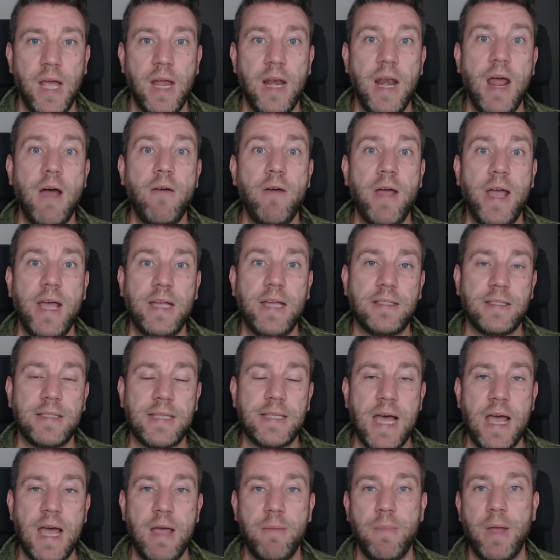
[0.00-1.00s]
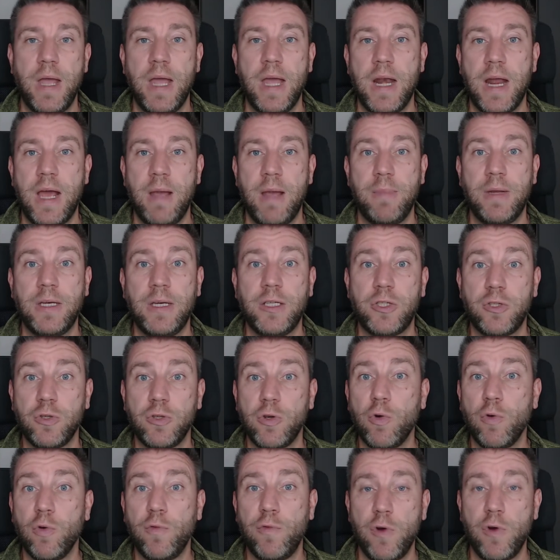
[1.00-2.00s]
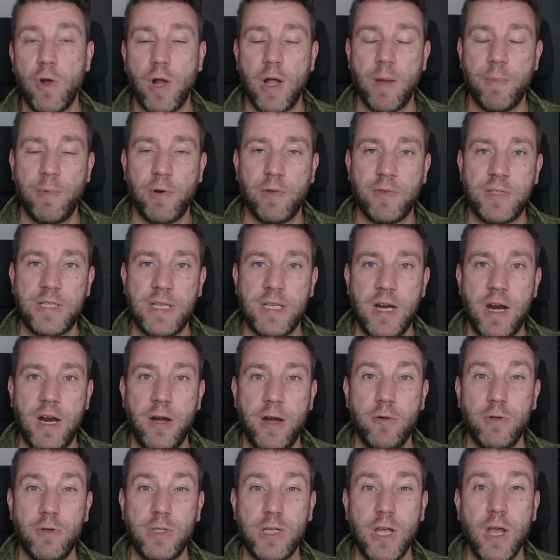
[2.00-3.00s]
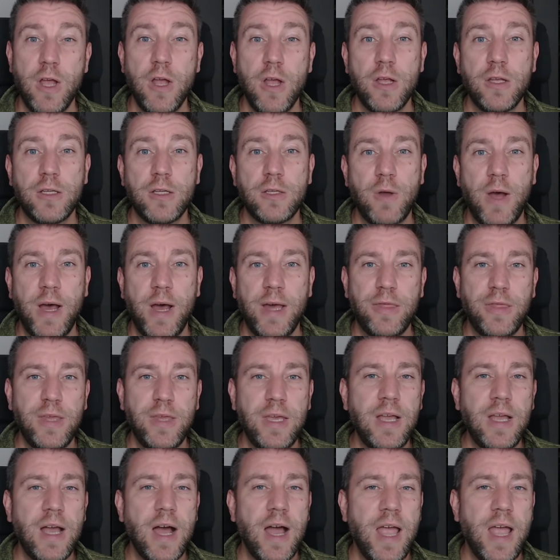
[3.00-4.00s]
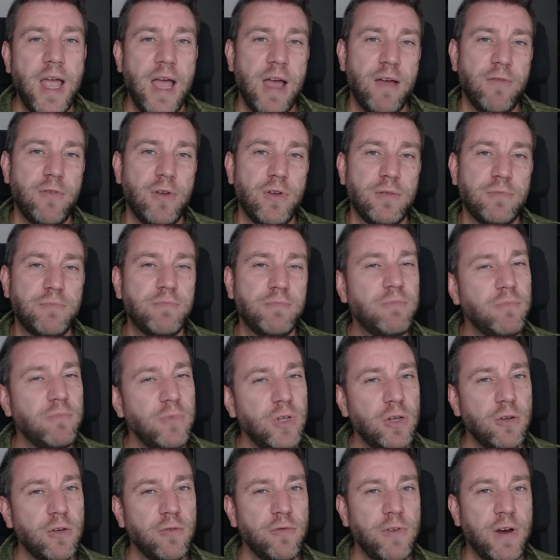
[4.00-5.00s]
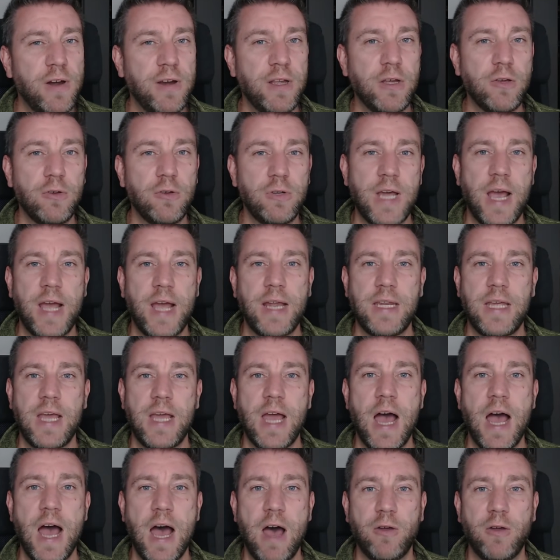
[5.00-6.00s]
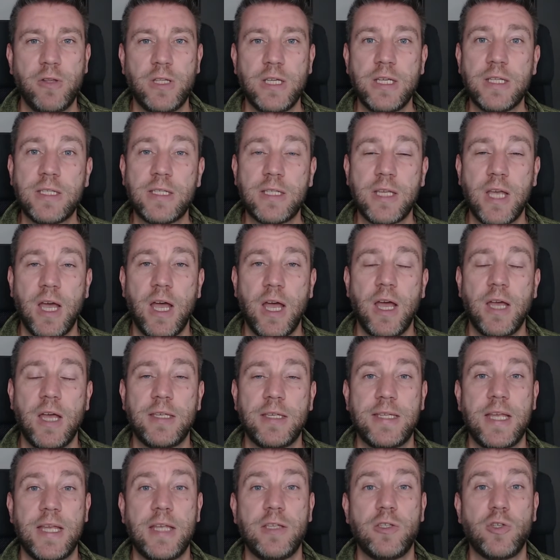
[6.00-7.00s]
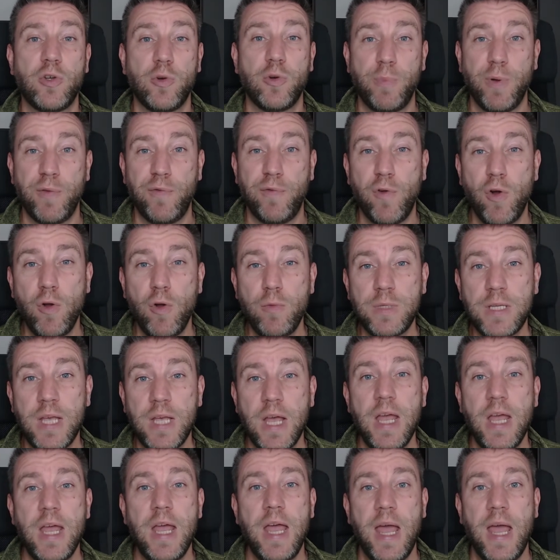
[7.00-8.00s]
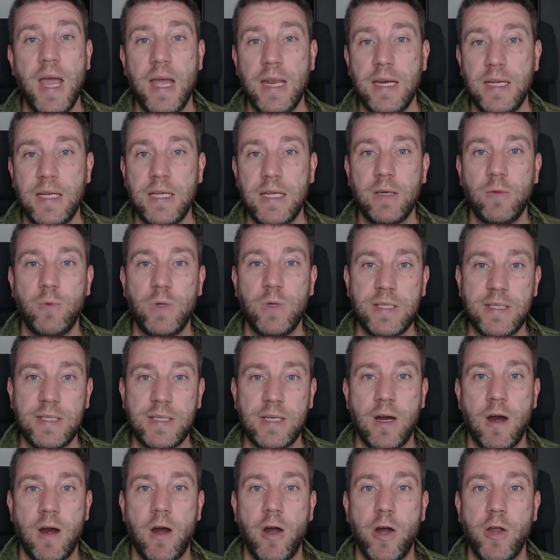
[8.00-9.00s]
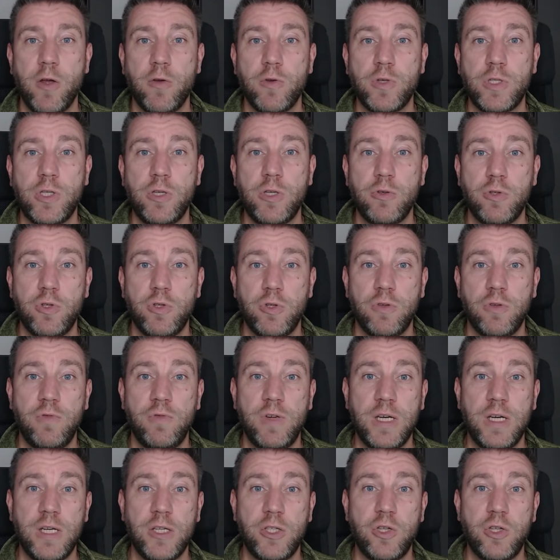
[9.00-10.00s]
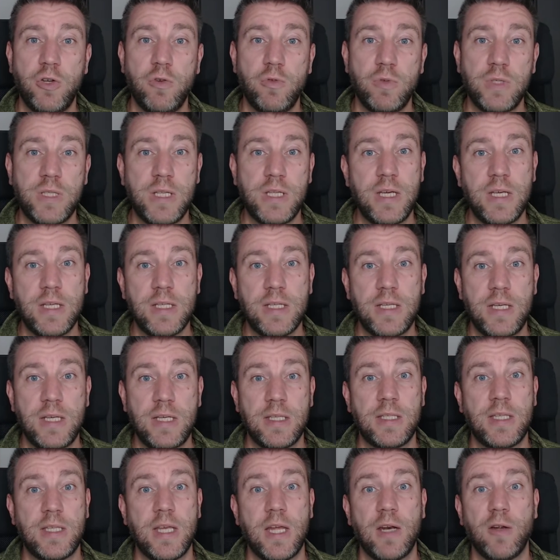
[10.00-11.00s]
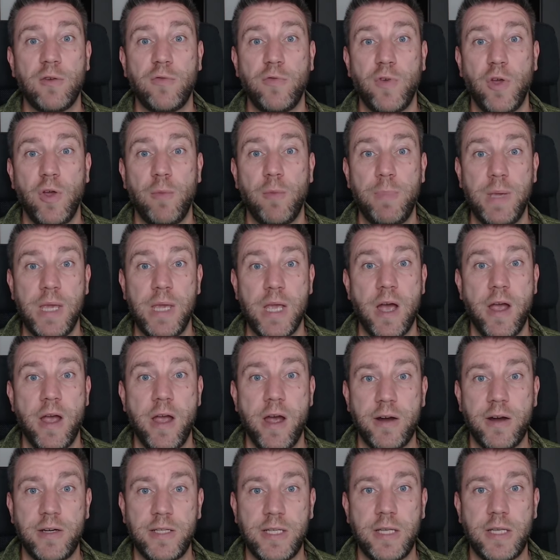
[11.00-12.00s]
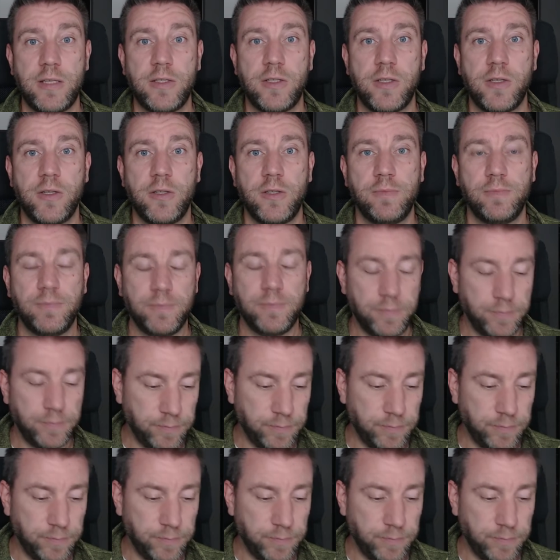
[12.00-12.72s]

and now I had the time and I managed to go through a couple of scenarios. So I think I have a you know very good idea how this uh, sensor performs and in which scenarios you should really choose these instead of a PIR sensor.